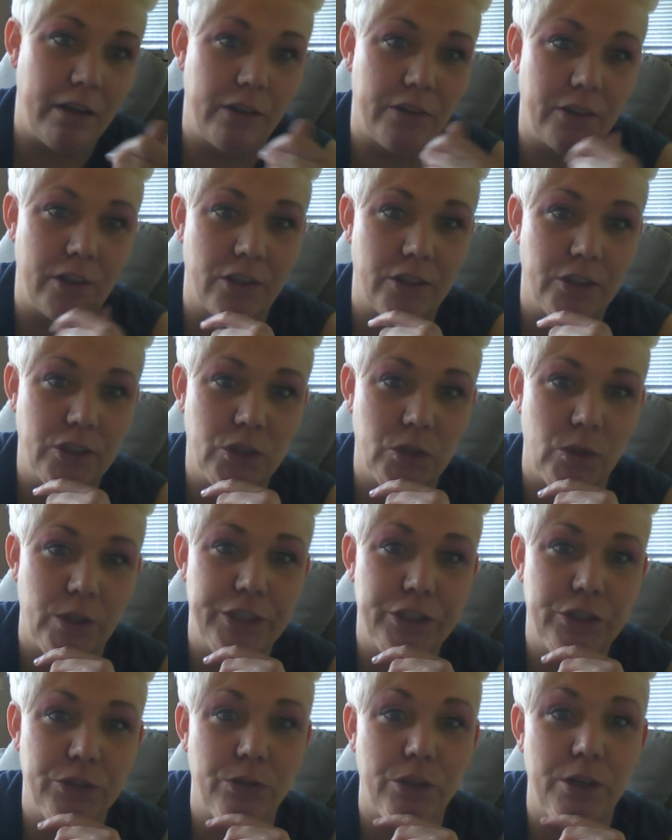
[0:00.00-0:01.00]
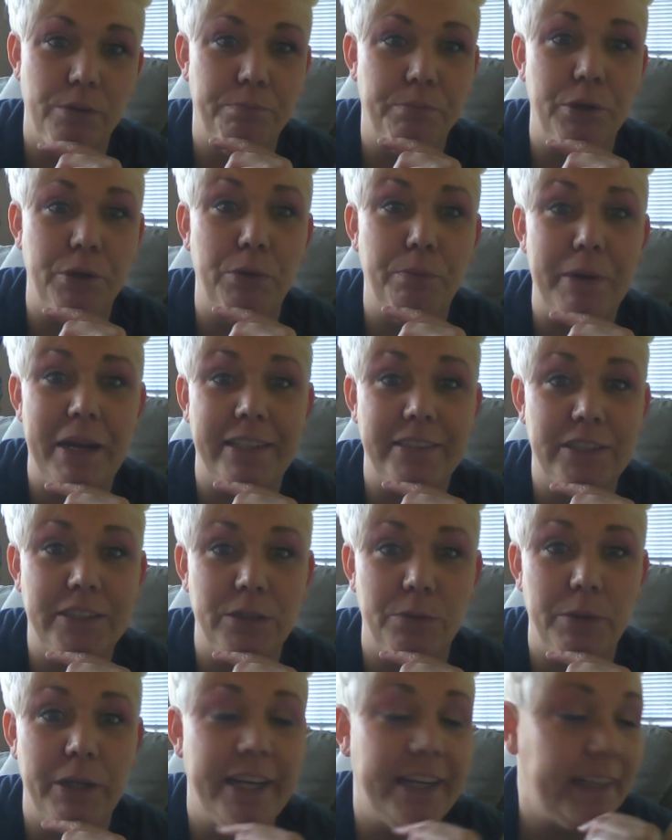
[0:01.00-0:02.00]
Long story short, Bo passed
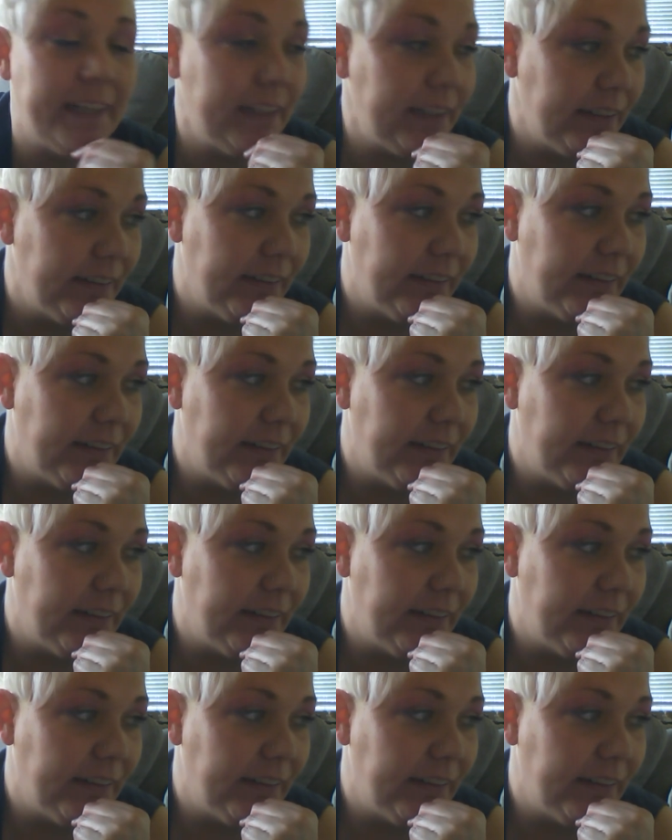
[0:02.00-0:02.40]
away.